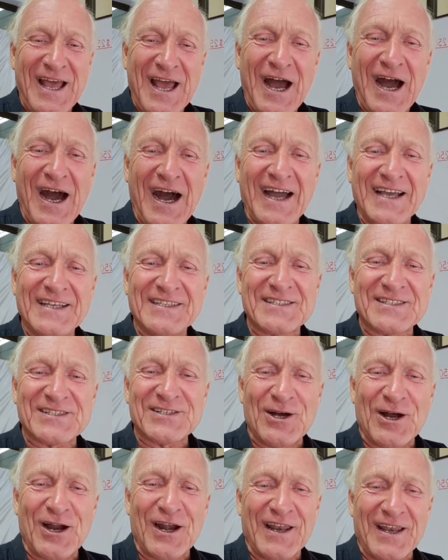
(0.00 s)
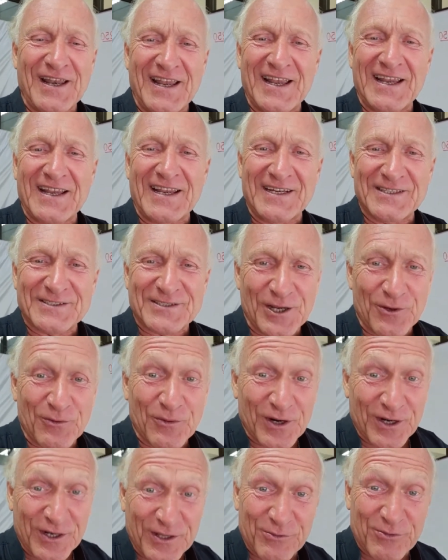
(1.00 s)
I started it because I
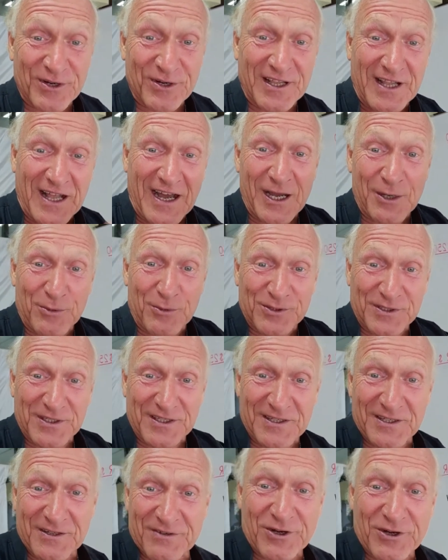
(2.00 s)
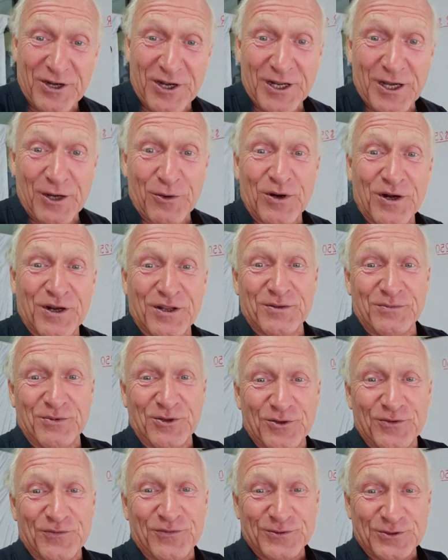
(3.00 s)
wanted the reliable delivery and I wanted the
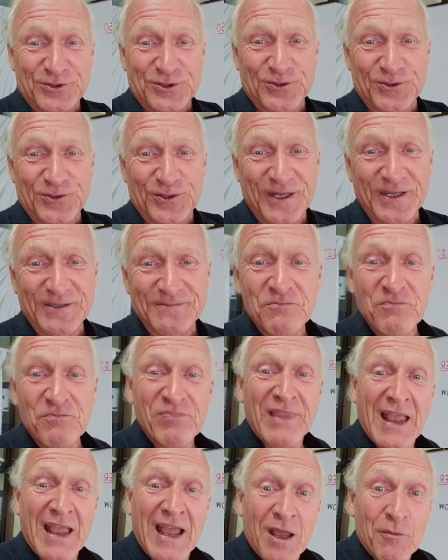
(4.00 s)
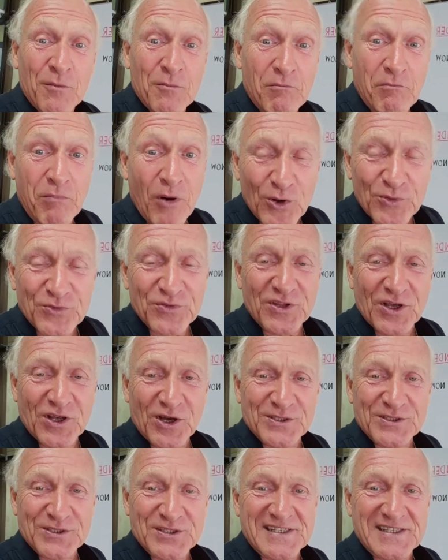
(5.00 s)
beautiful jewelry. Both
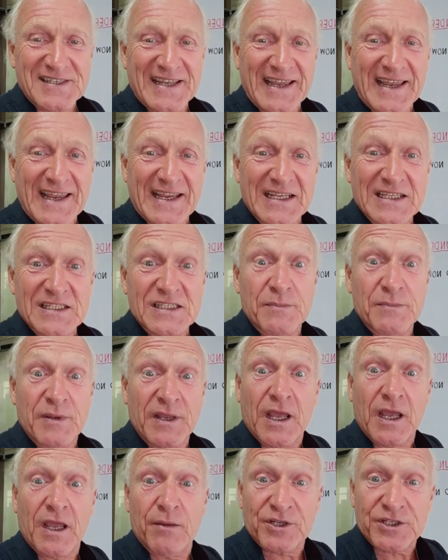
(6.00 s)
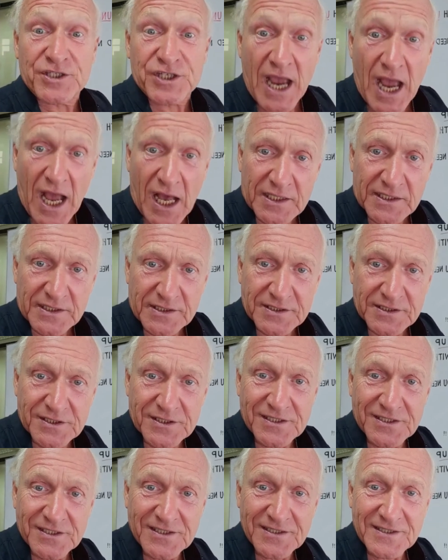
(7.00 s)
those things became a
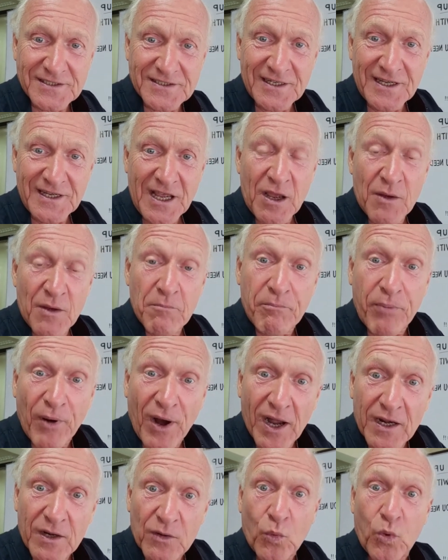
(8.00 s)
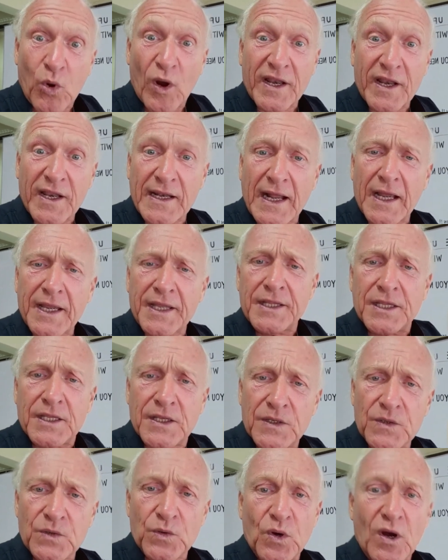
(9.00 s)
challenge. But what did I
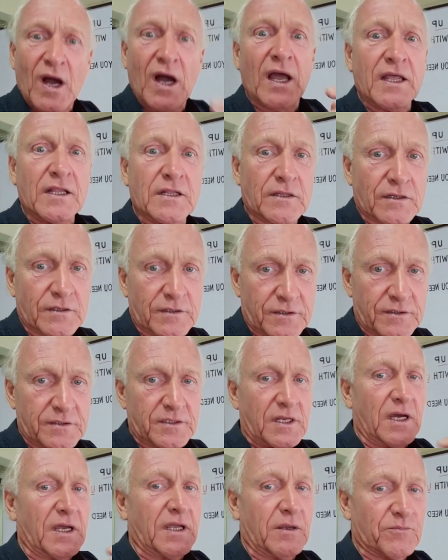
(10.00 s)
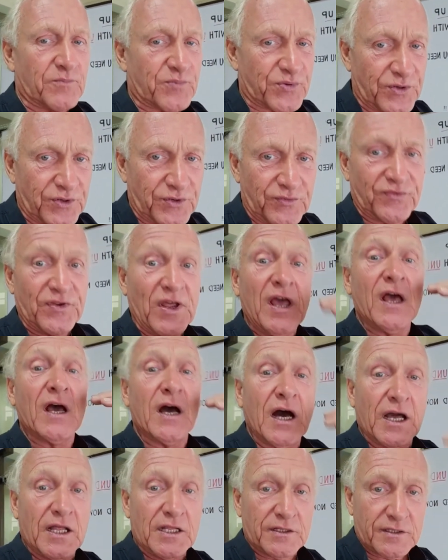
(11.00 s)
do? I learned I improved.
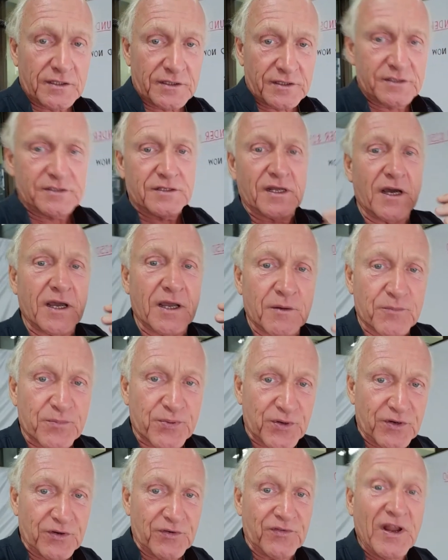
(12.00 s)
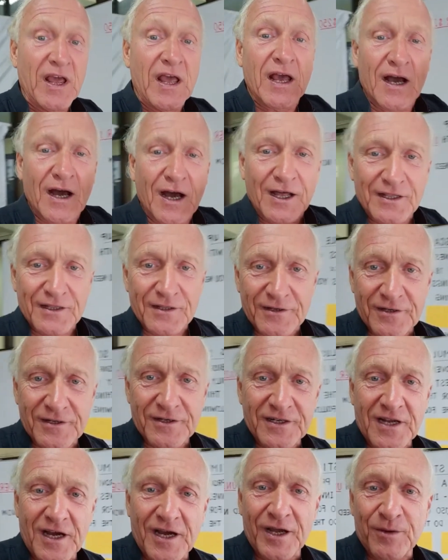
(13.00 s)
I learned I improved. I
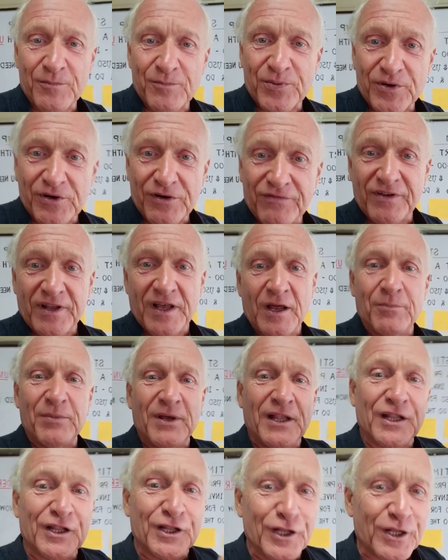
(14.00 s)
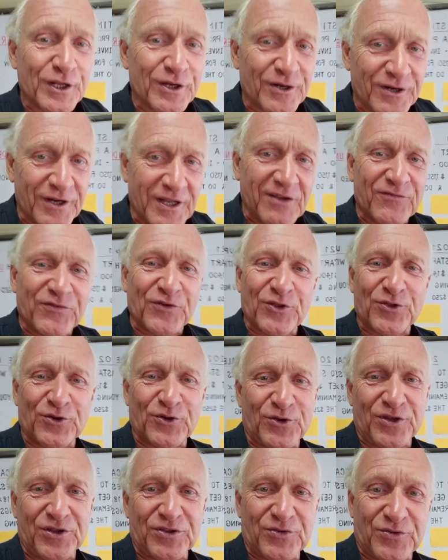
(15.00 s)
learned I improved. I've been learning for
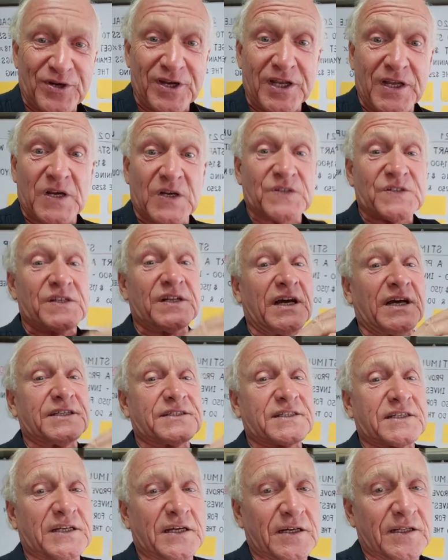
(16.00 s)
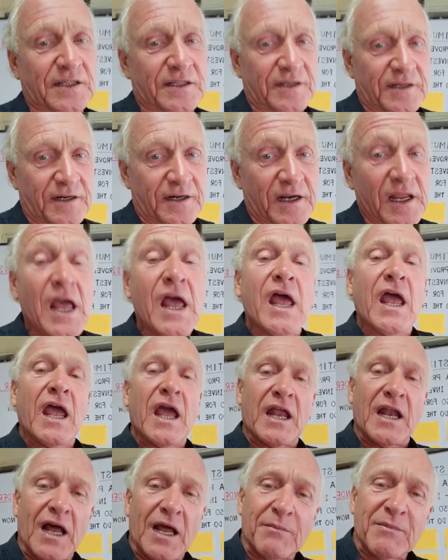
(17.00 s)
33 years and I still learn.
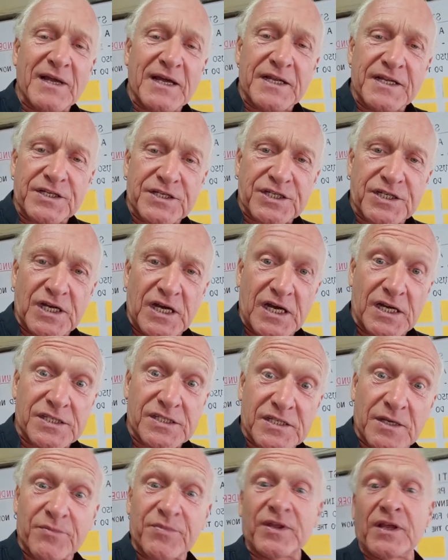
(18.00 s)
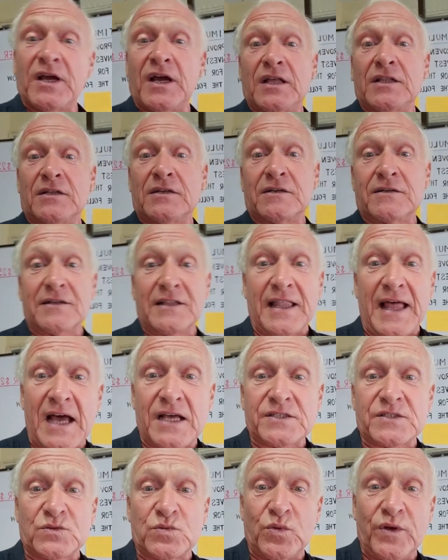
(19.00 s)
And I'm going to share something I learned
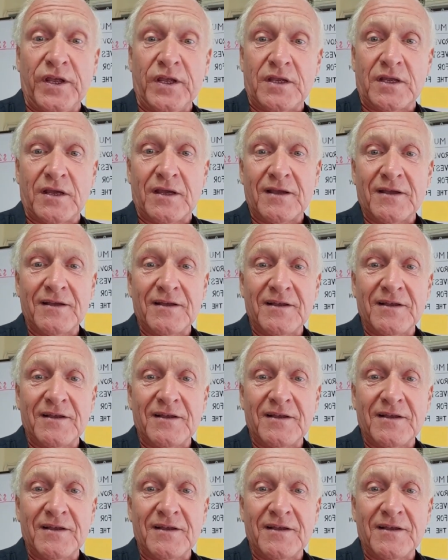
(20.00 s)
last week